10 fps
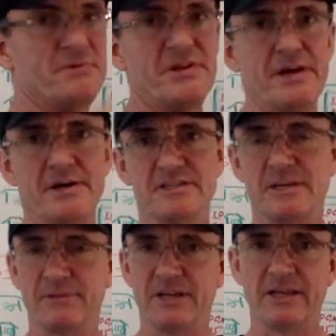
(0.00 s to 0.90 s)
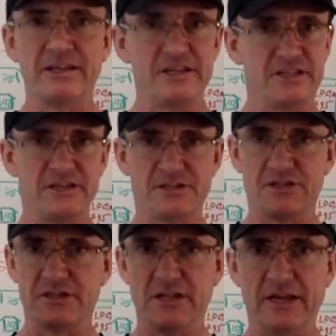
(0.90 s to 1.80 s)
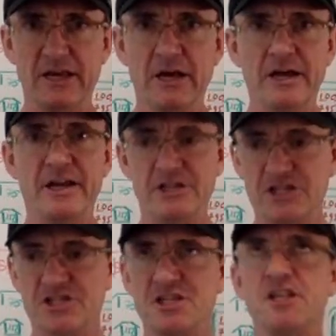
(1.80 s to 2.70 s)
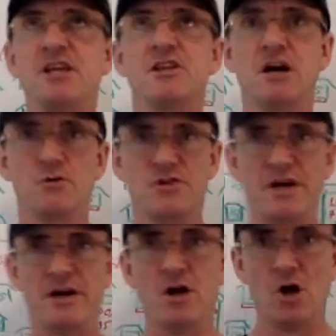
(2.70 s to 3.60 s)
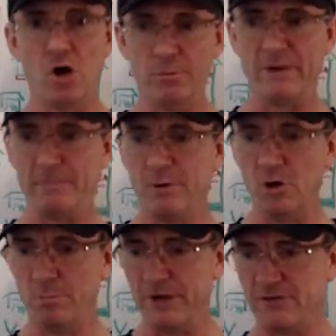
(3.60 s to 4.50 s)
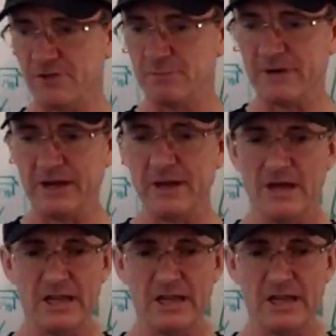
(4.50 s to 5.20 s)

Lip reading: there and something like this. There's like, and I just sitting down there on my pulpit with my